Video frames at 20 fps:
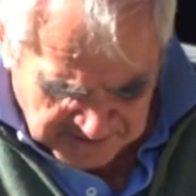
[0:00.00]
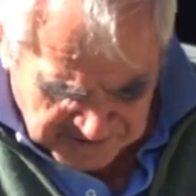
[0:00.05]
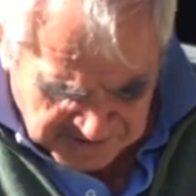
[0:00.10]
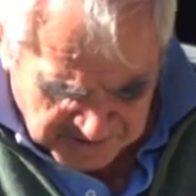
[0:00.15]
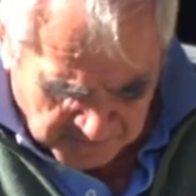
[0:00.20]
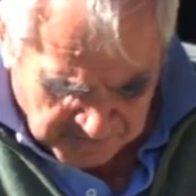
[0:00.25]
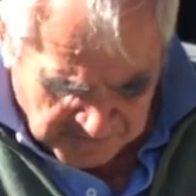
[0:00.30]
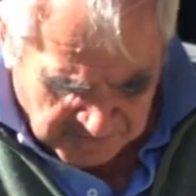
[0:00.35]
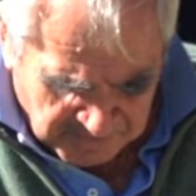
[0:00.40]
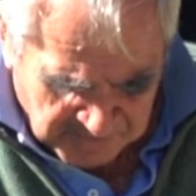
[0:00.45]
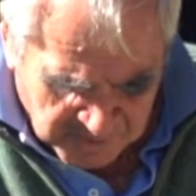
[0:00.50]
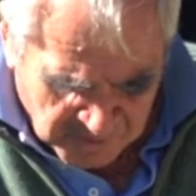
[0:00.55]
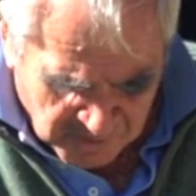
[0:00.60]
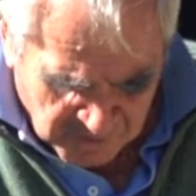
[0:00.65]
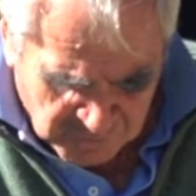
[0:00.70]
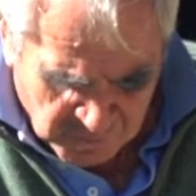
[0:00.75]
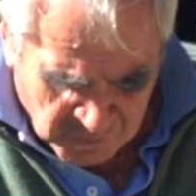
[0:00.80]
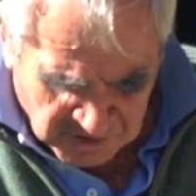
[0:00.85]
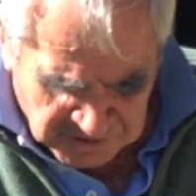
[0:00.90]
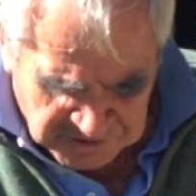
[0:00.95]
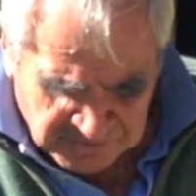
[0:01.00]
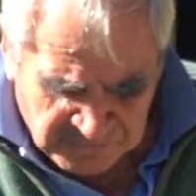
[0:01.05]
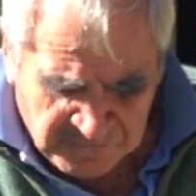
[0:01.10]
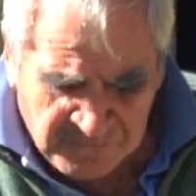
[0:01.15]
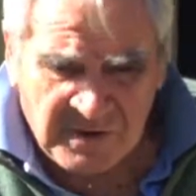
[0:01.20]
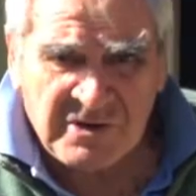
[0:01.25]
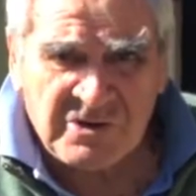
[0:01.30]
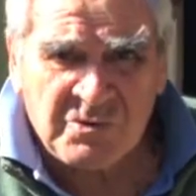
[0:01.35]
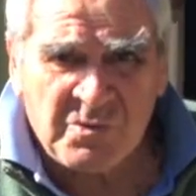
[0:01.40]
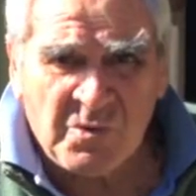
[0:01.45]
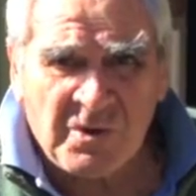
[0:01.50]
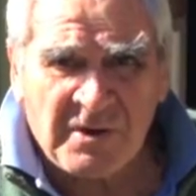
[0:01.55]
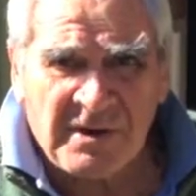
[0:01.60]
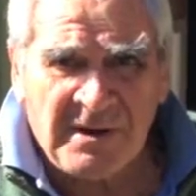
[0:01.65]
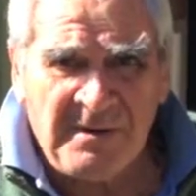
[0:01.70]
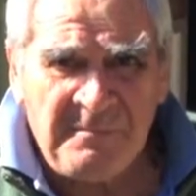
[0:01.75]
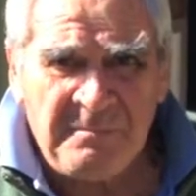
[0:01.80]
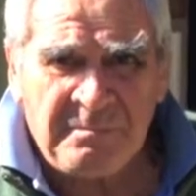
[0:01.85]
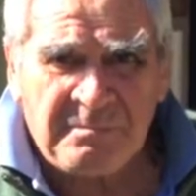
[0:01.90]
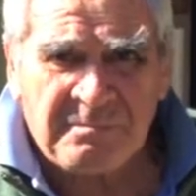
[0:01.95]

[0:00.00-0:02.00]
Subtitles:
So we'll give them a good wash in fresh water.